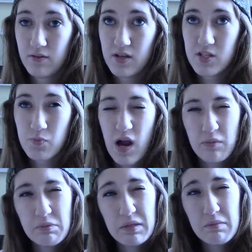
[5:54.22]
it's
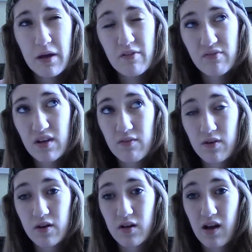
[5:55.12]
probably my
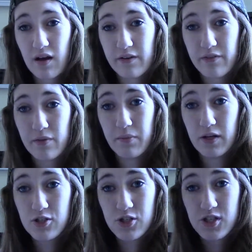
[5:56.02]
favorite out of the
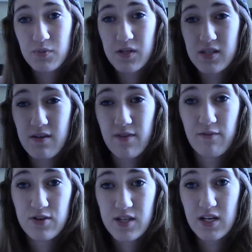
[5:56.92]
bunch just because I've
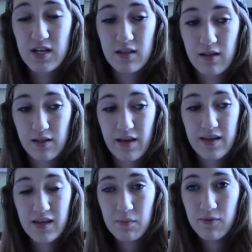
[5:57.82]
never seen anything
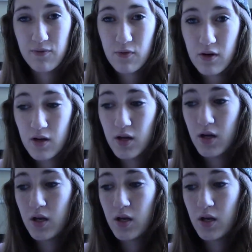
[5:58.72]
like it before.